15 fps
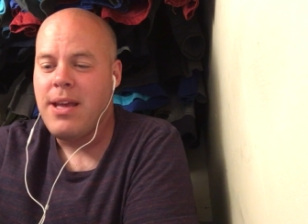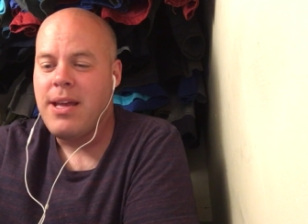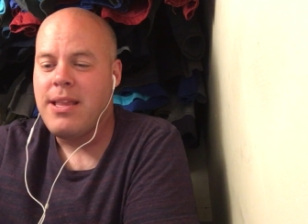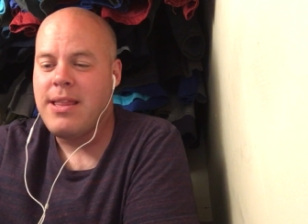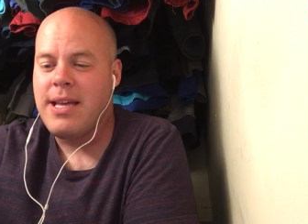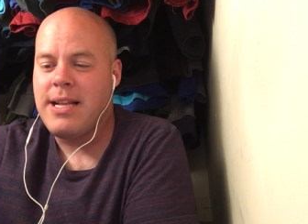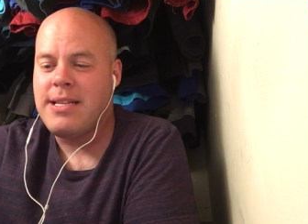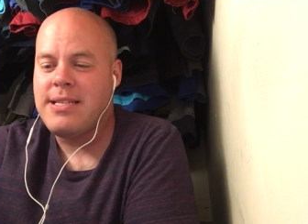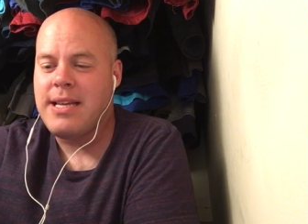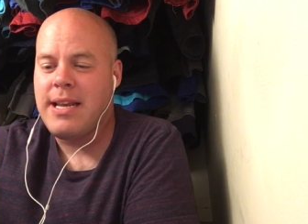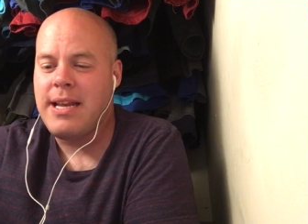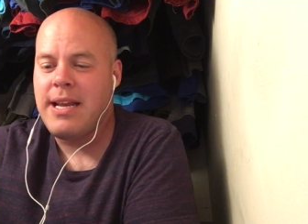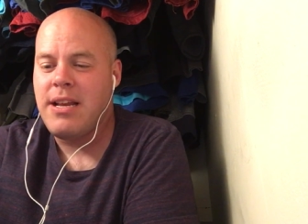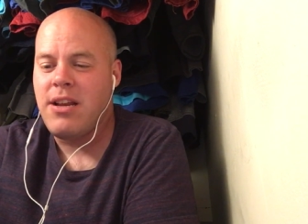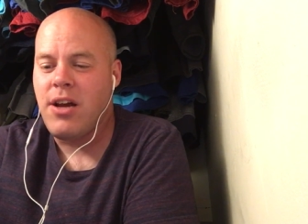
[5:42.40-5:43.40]
Then said
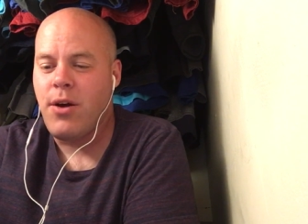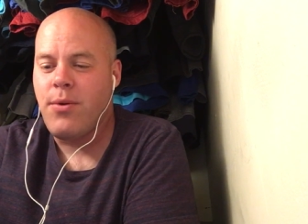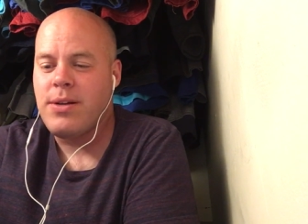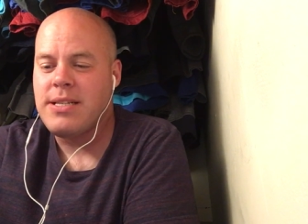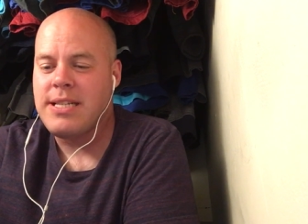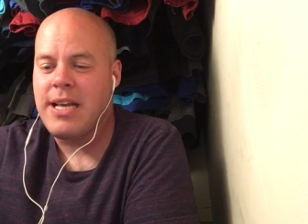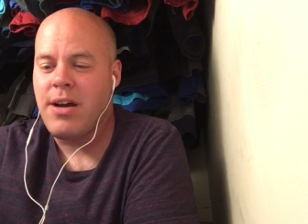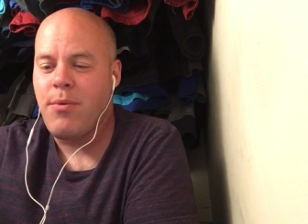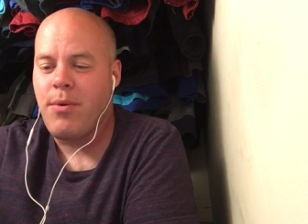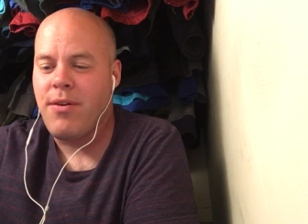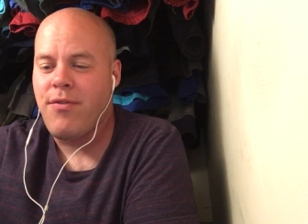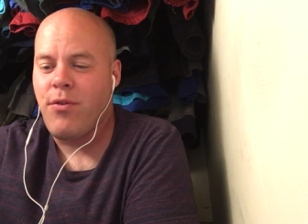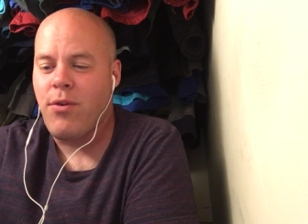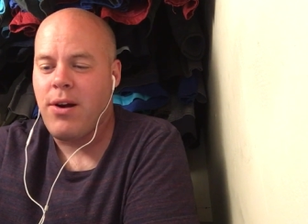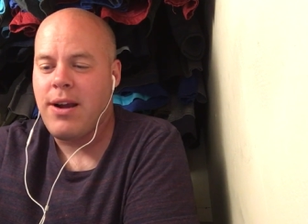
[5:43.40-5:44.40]
he, Knowest thou
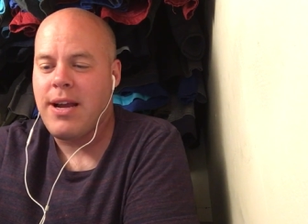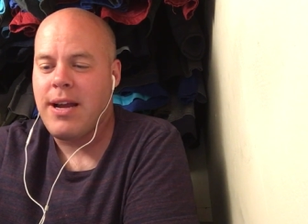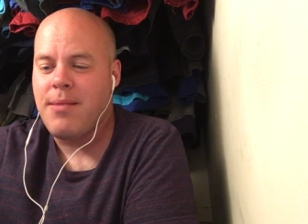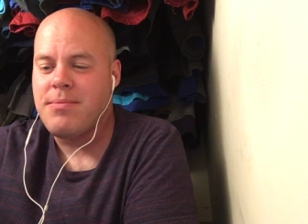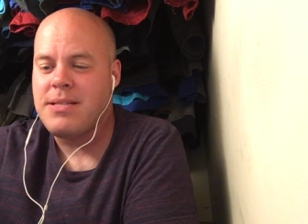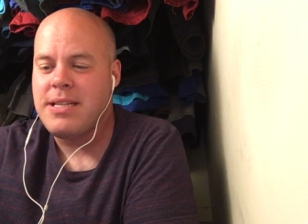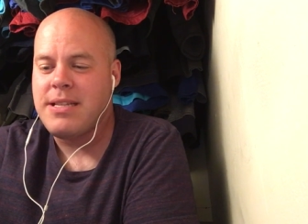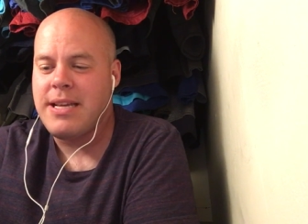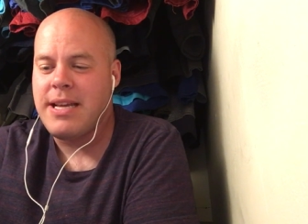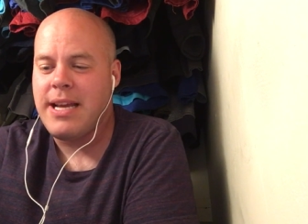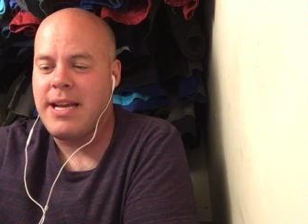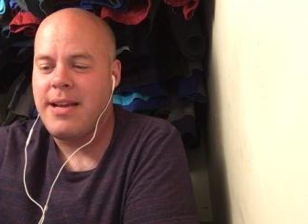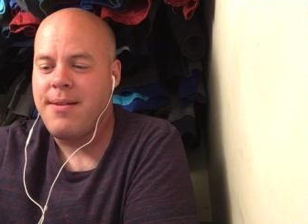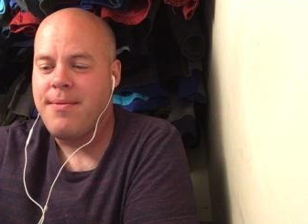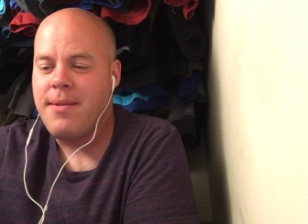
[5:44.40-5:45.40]
wherefore I come to
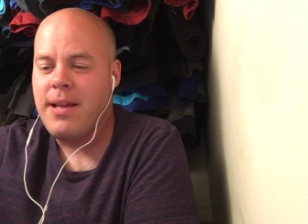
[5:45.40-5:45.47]
thee?